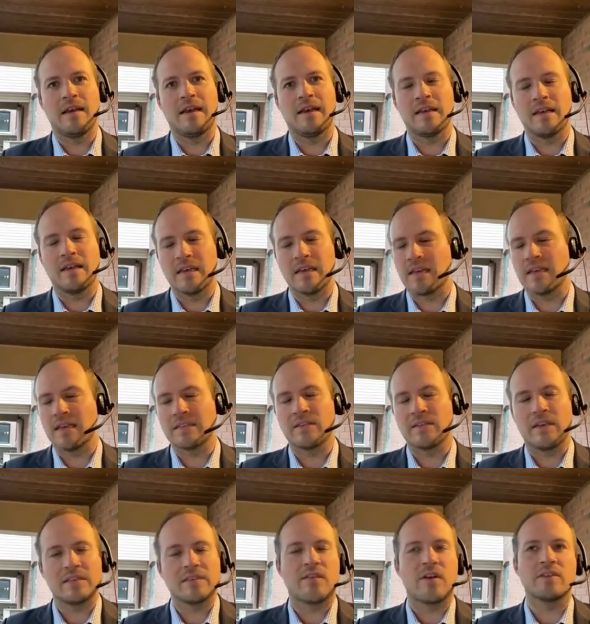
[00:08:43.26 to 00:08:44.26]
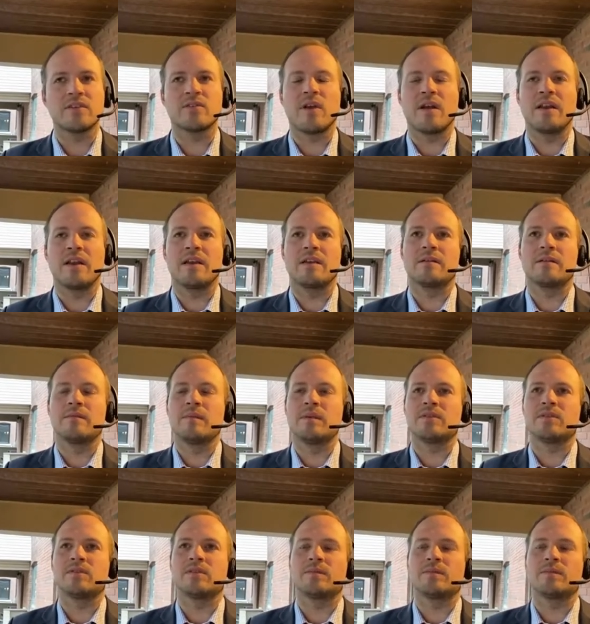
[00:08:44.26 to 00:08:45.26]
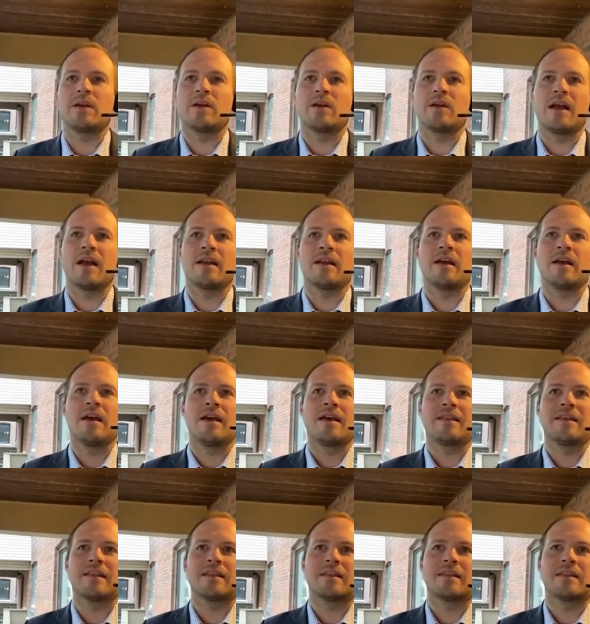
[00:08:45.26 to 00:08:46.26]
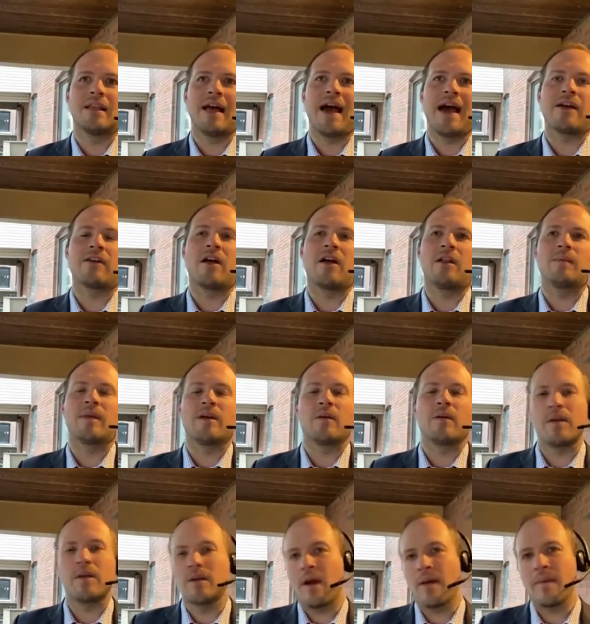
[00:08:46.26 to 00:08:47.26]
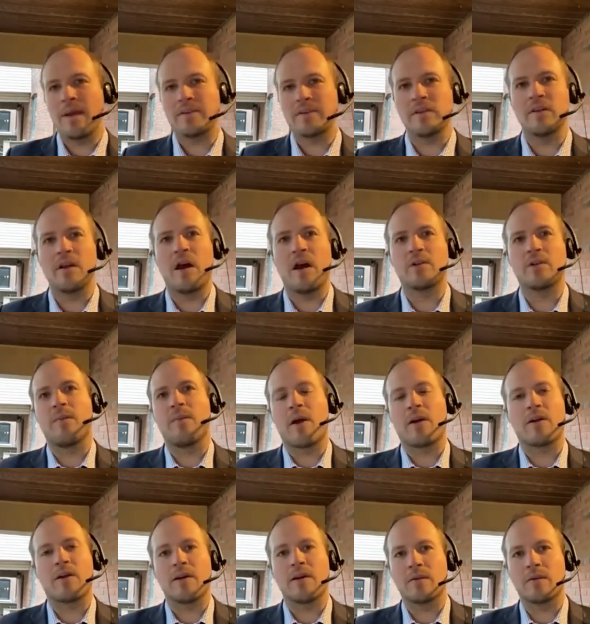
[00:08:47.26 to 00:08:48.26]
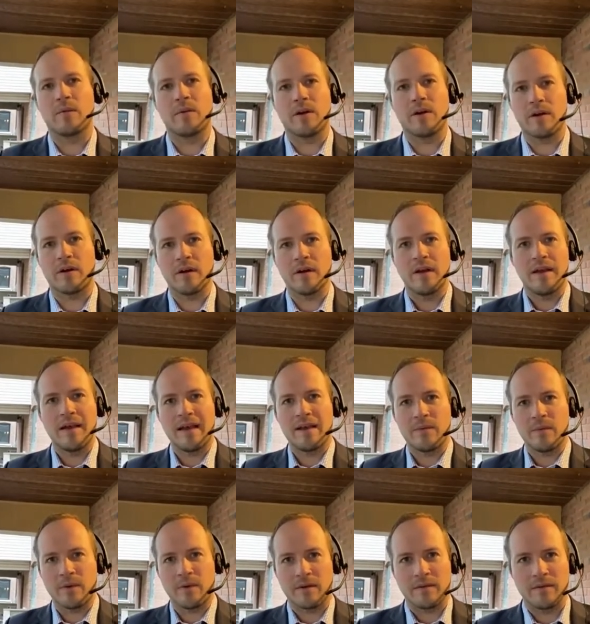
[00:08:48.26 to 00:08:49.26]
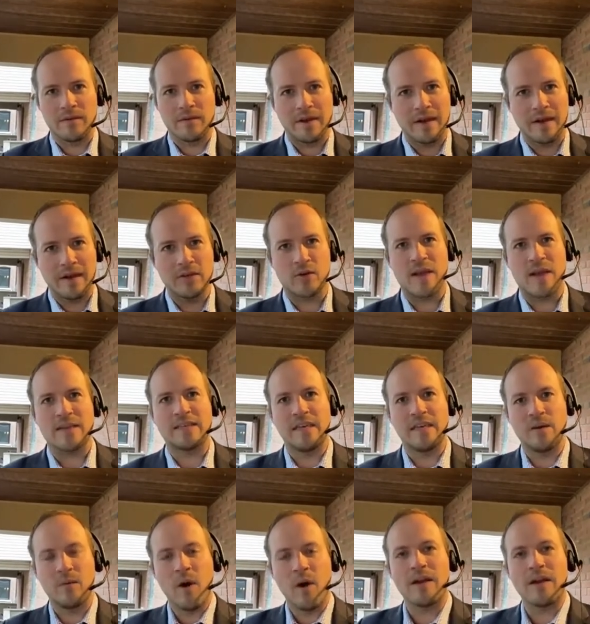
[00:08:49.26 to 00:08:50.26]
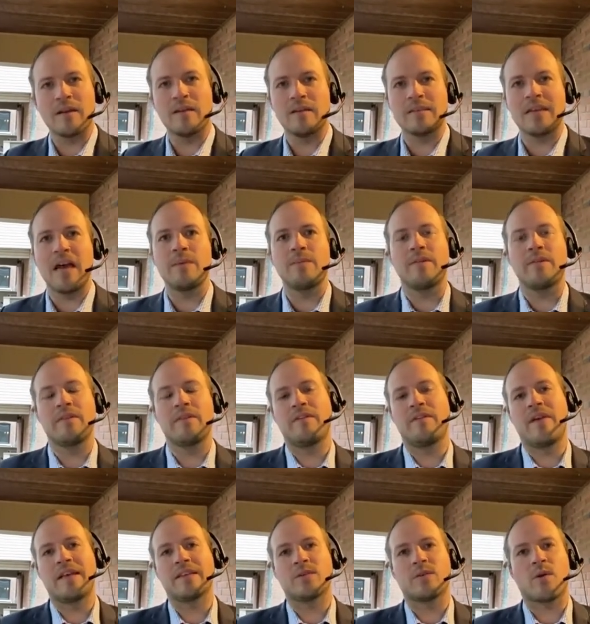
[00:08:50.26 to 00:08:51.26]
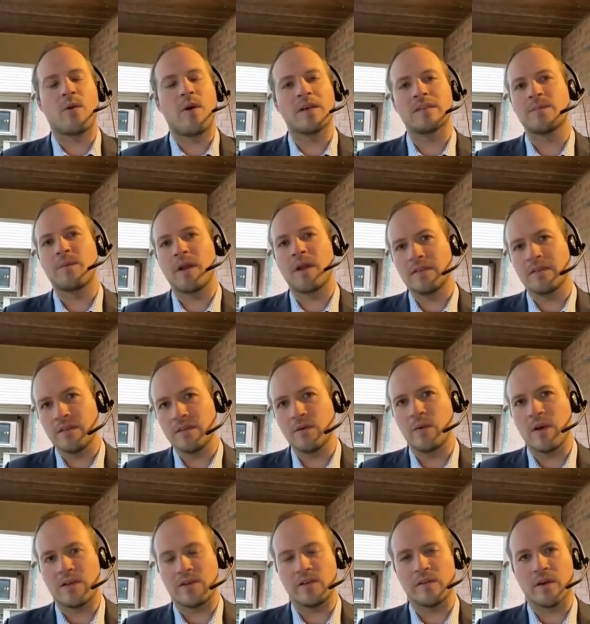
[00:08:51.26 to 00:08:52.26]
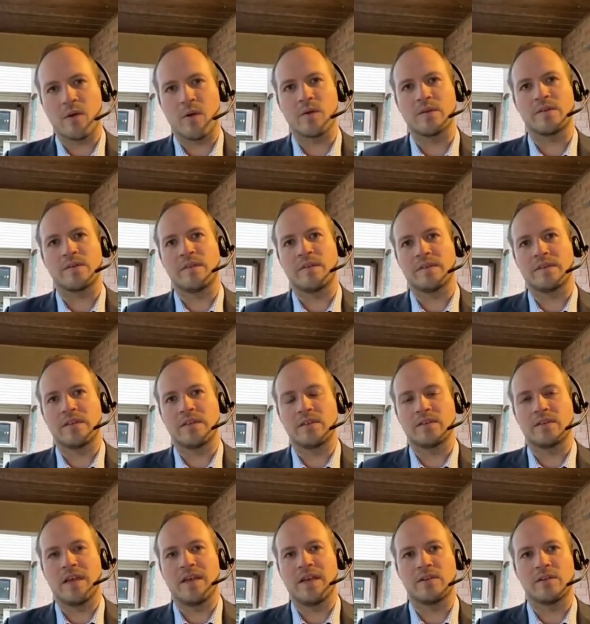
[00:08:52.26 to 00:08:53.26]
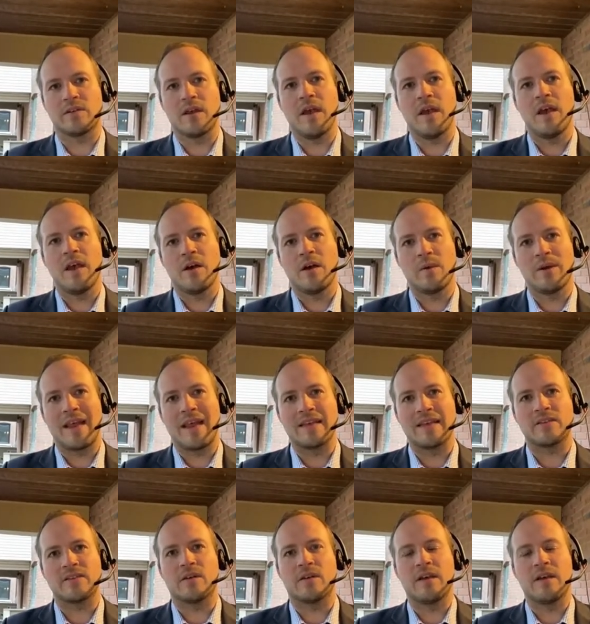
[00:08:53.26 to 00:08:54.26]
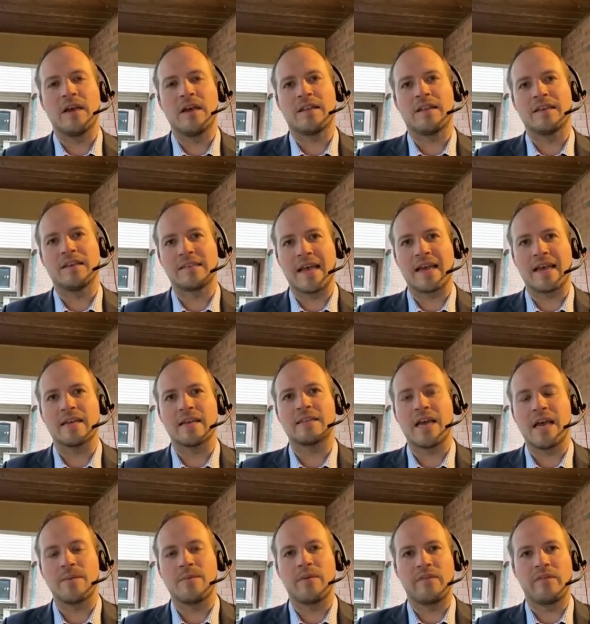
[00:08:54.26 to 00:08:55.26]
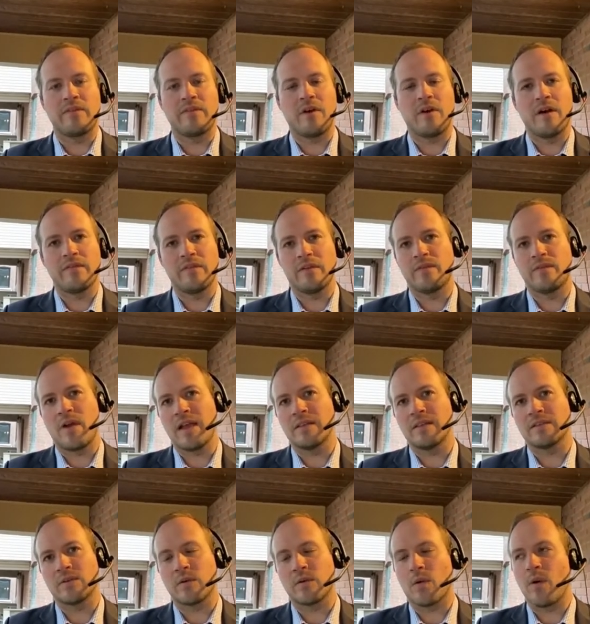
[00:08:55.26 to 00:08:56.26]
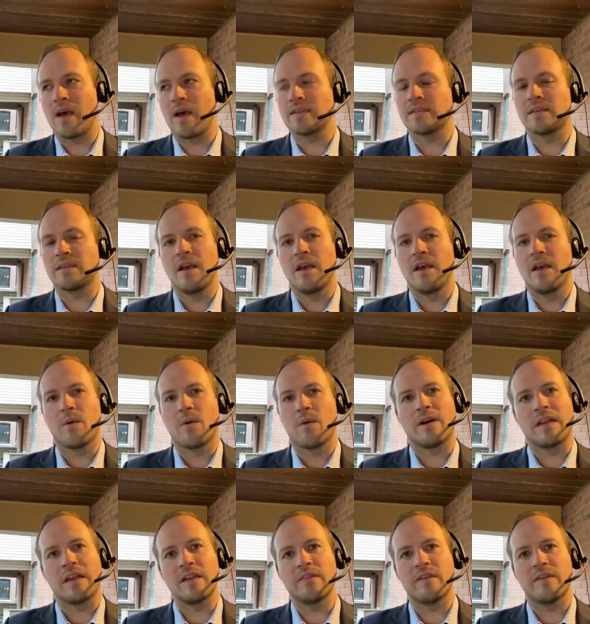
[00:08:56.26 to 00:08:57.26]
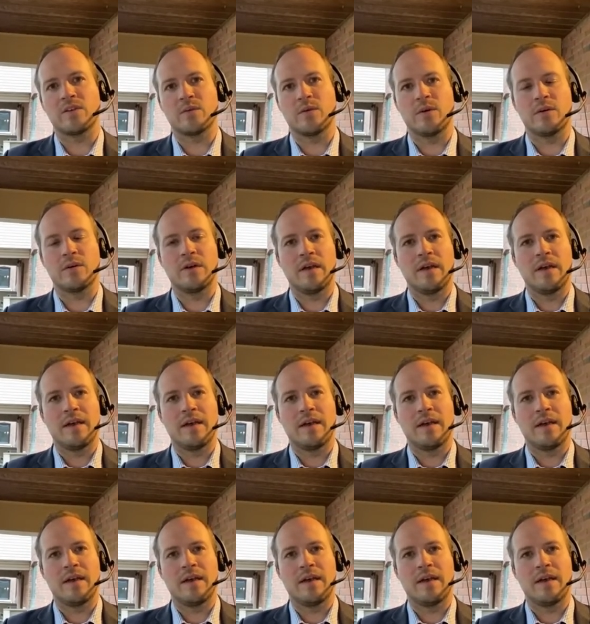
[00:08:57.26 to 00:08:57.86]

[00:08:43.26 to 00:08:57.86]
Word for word: it's, it's frustrating, Mr. Speaker. And the, the latter element, you know, I mentioned Audrey Parker, and we're we're addressing one type of advance request, but I do wish in the course of this legislation we'd answered the second type of, of advance request, where an individual